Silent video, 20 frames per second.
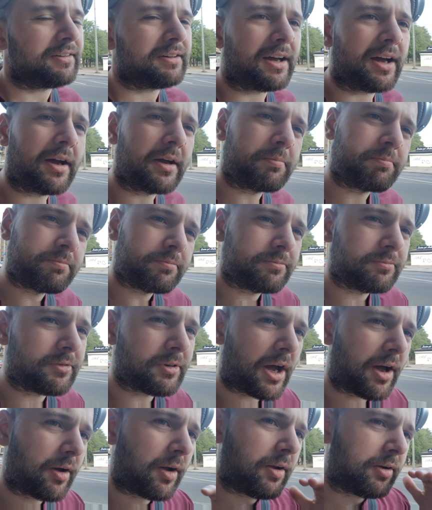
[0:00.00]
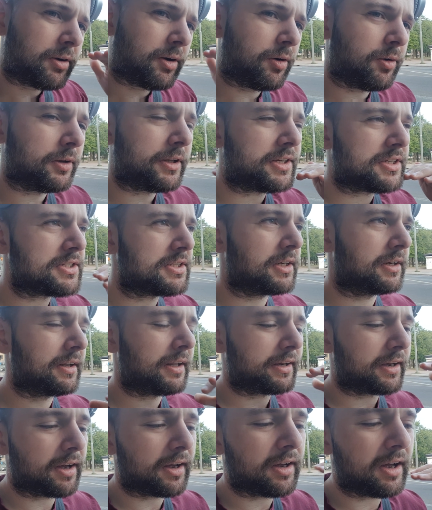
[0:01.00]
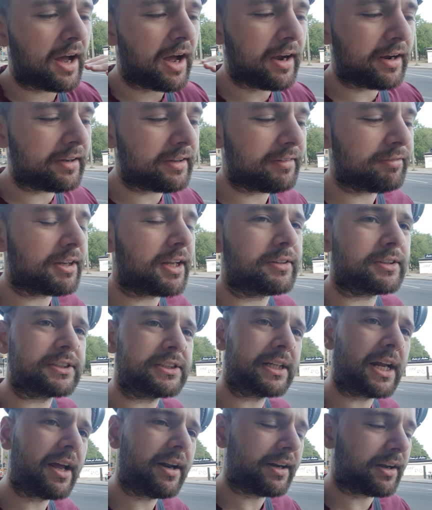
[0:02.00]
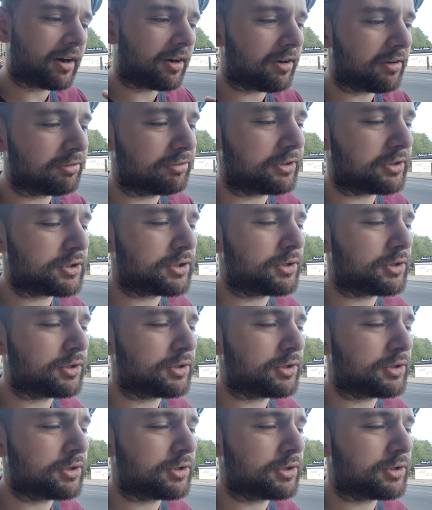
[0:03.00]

an, a a holistic, like a higher level understanding of the